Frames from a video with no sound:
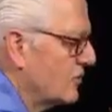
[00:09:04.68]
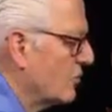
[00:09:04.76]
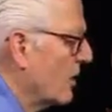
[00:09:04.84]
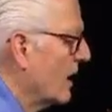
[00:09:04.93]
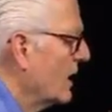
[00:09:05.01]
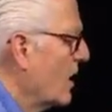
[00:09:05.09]

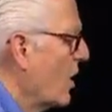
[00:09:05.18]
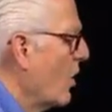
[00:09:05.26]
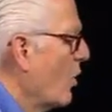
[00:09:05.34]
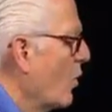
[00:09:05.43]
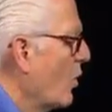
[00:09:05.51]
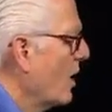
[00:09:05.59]
try
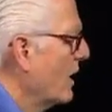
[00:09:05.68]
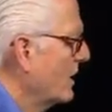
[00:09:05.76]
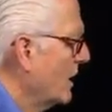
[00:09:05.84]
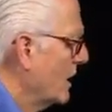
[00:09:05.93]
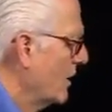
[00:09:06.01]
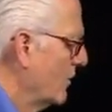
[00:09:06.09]
one
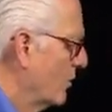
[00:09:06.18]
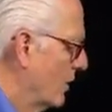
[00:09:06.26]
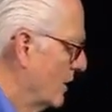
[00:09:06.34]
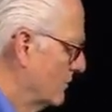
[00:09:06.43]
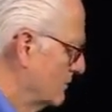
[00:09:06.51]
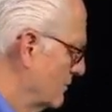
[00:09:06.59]
other one.
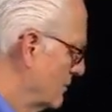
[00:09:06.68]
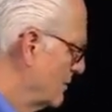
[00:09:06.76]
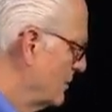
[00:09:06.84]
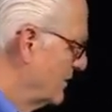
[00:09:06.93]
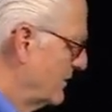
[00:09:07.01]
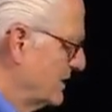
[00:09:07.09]
What
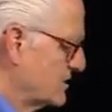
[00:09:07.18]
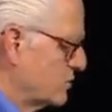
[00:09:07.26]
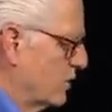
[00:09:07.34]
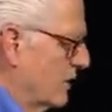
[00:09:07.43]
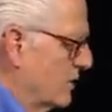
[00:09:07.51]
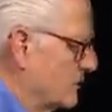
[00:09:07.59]
about this
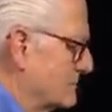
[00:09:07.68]
one?